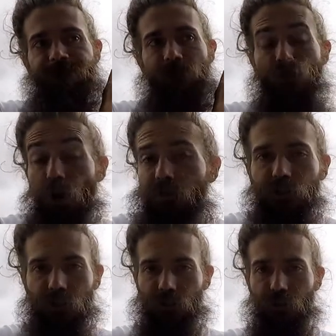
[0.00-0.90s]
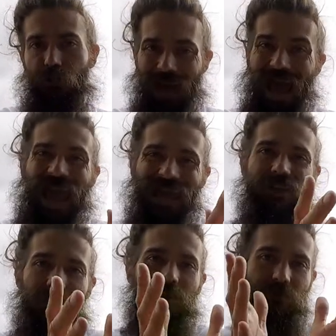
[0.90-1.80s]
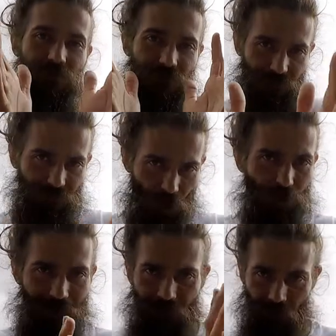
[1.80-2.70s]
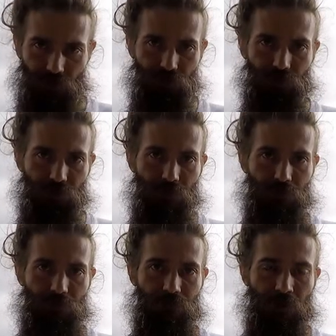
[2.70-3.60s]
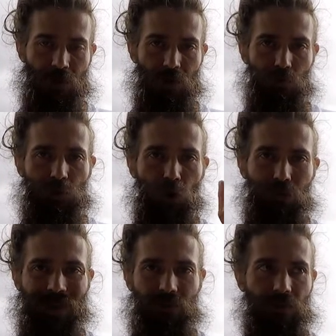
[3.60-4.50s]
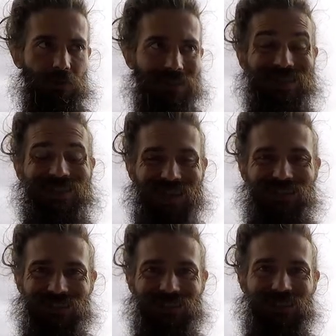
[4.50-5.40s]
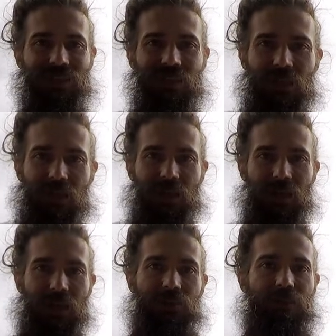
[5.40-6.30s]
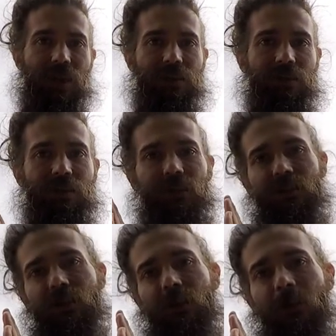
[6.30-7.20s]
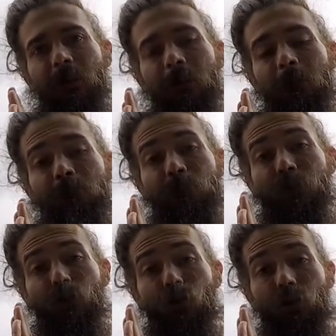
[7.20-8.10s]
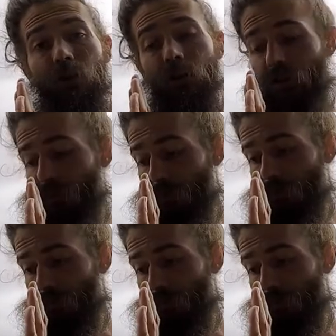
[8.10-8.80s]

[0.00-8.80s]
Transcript: nervous system and cardiovascular system. We'll call that like intensity and then um, your uh, uh,